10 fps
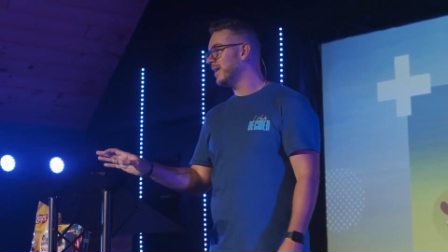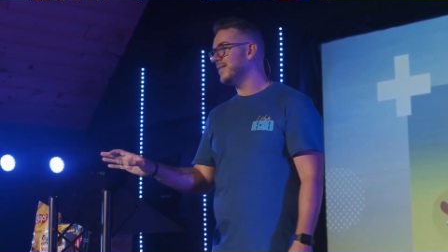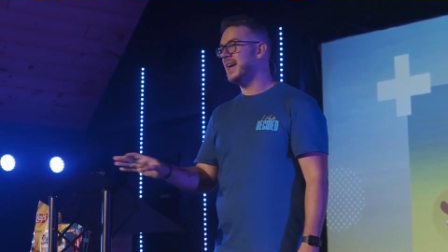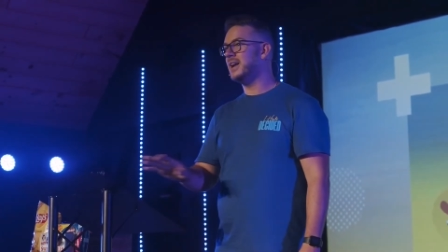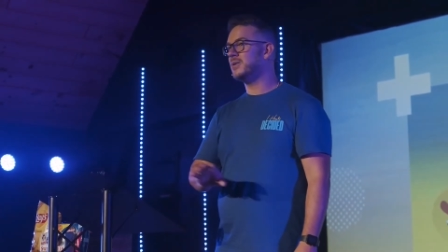
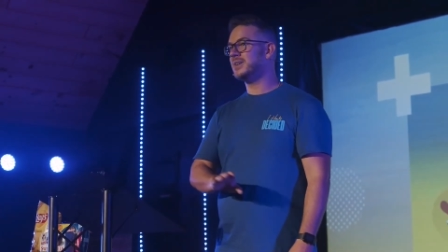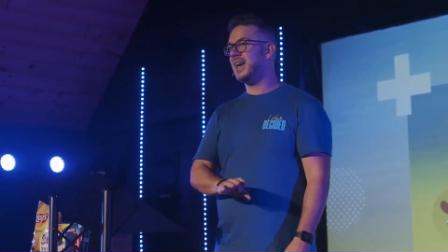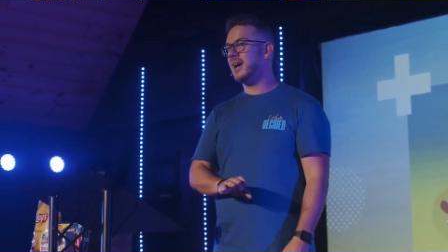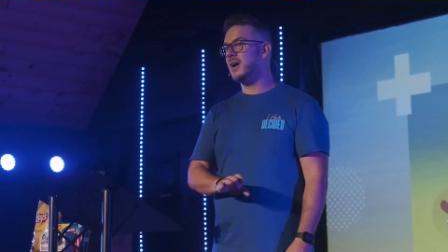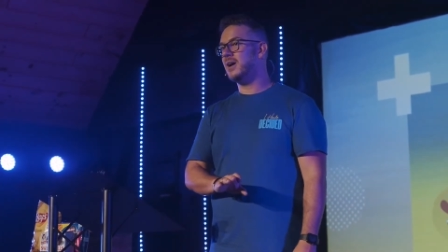They don't
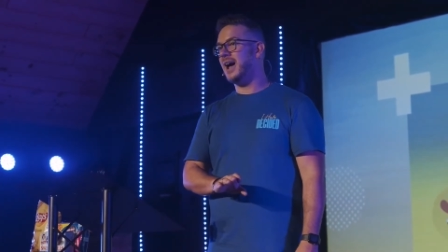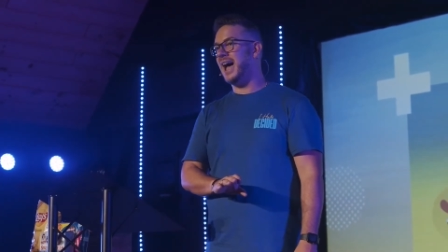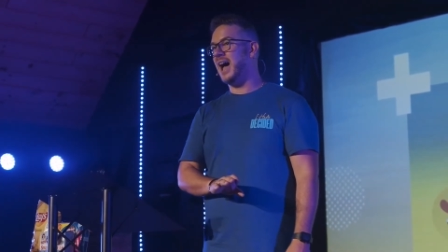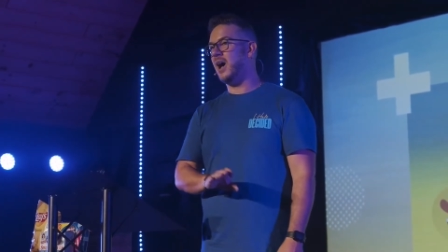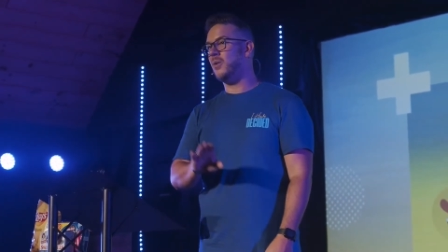care
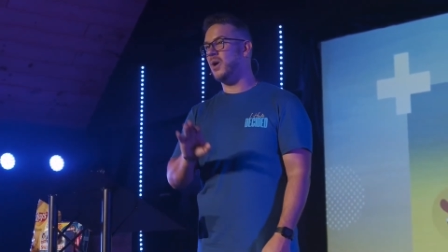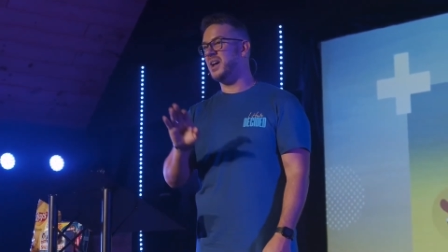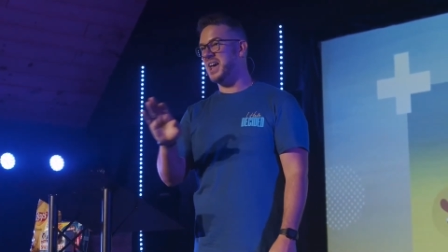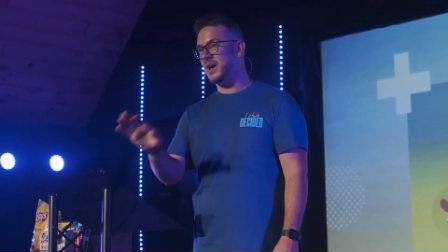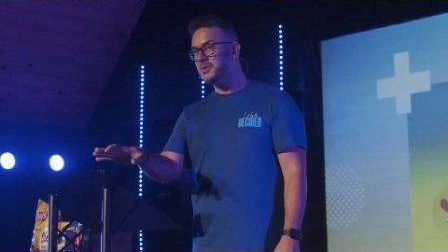how
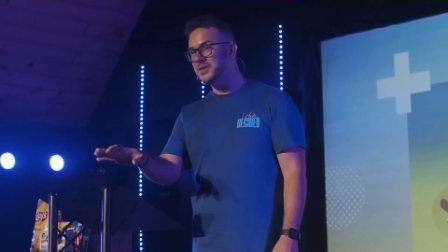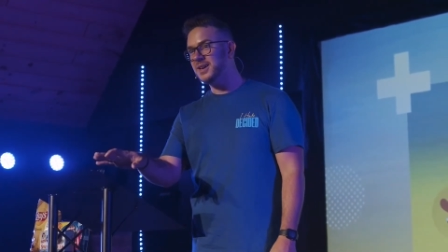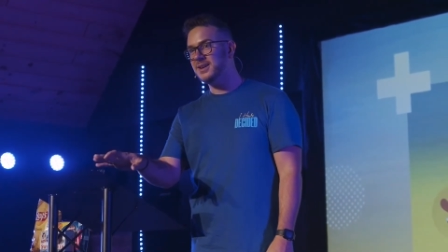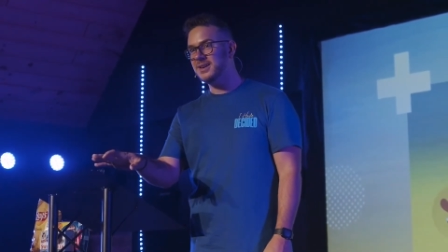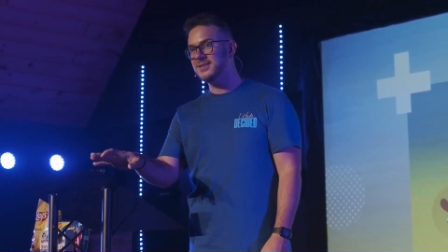unhealthy
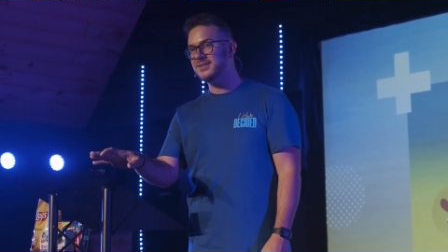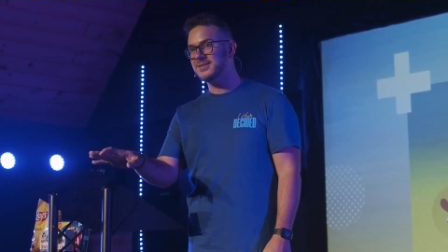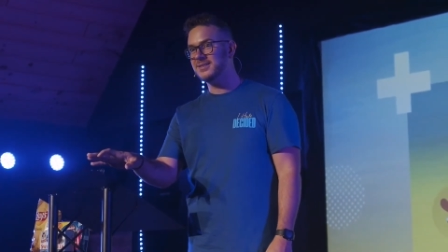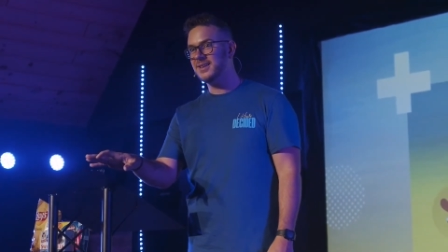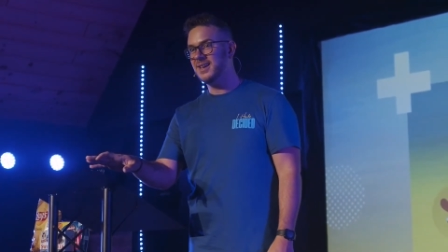it
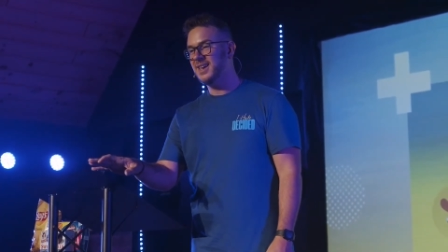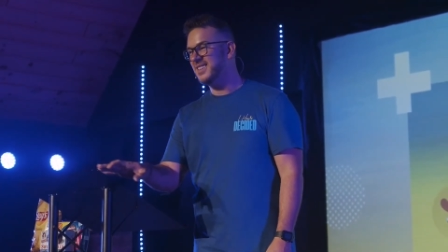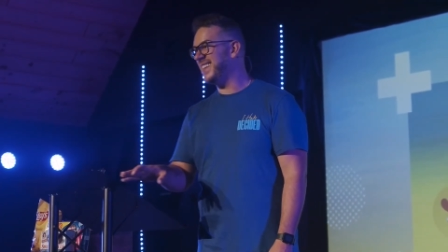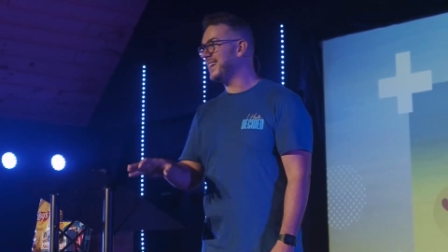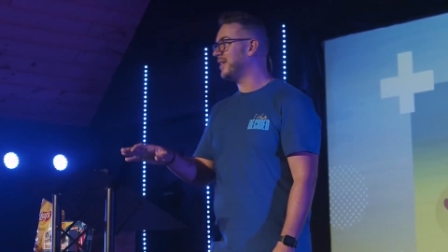is
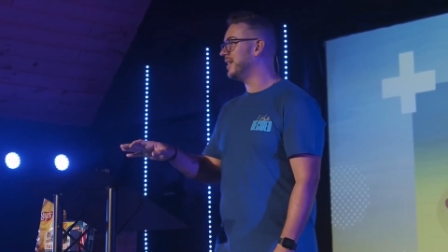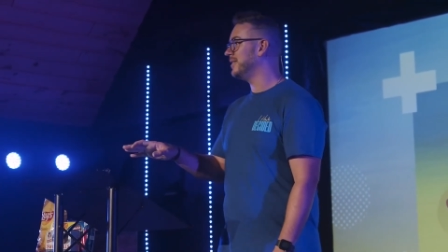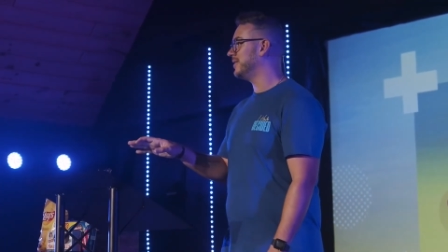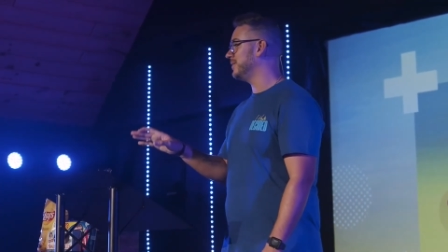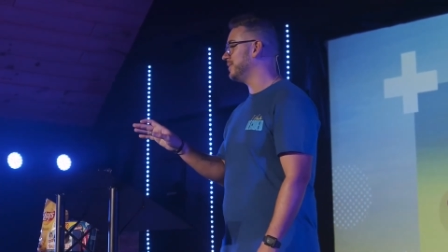they don't,
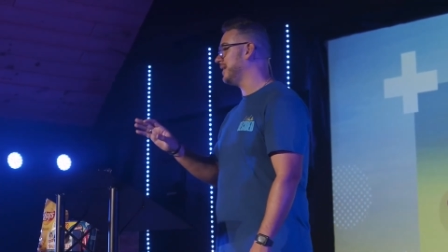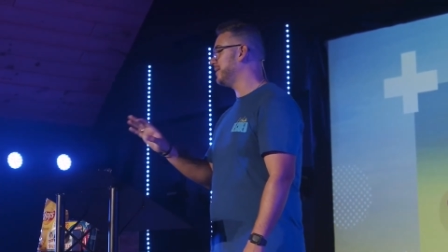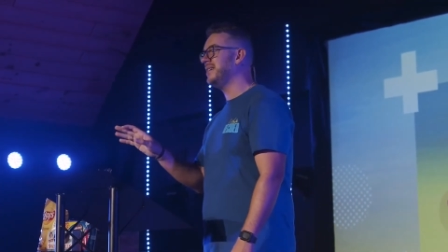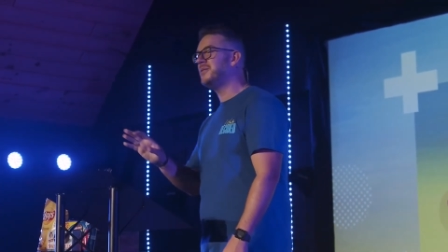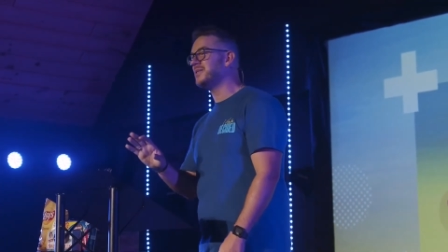under, they,
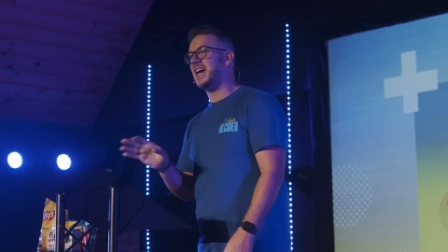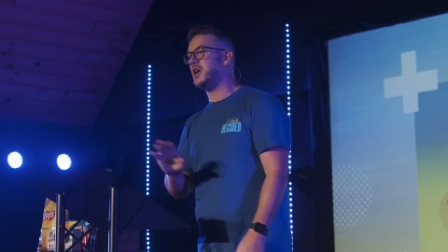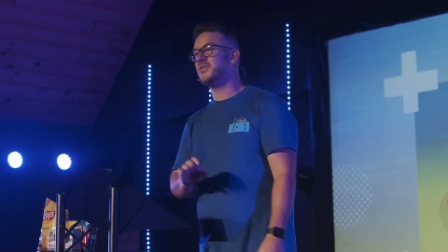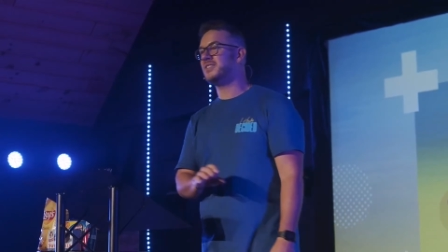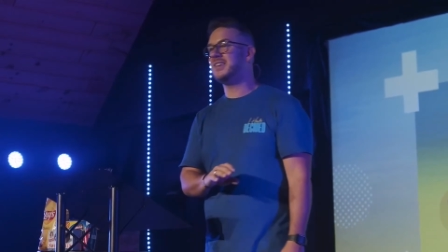they don't care
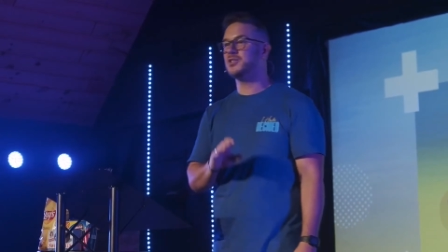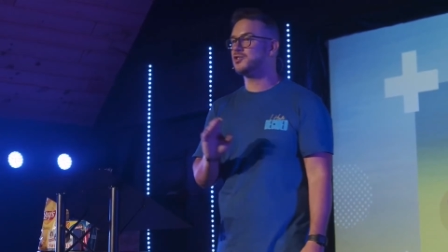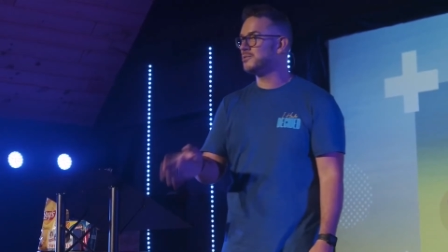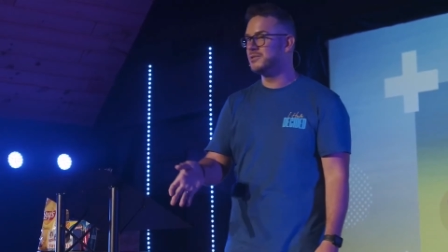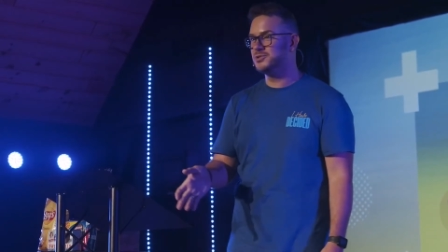if it's even
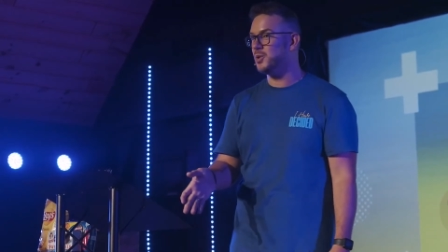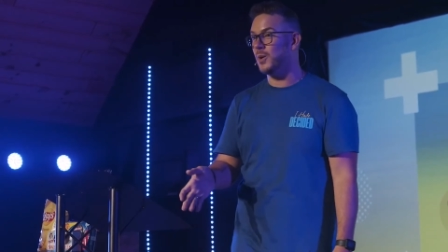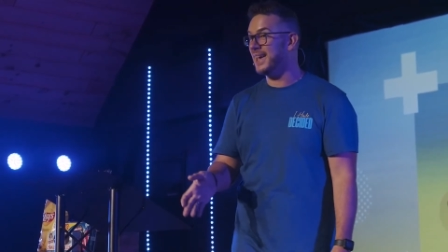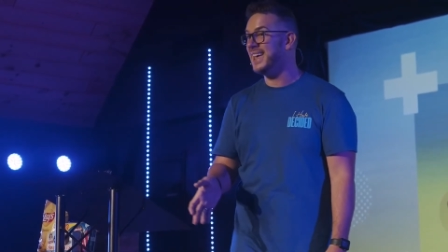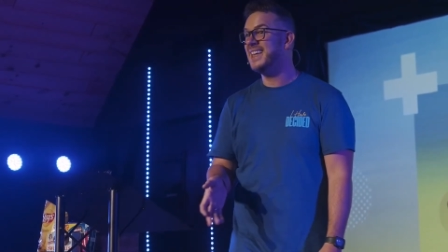true
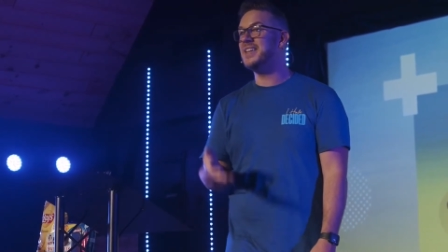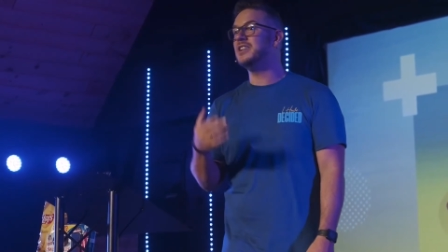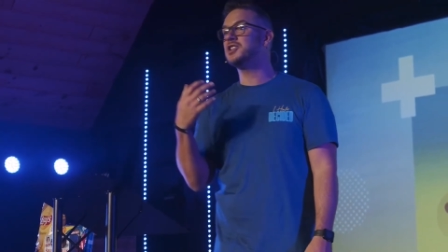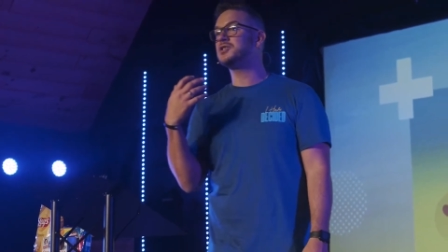joy. They just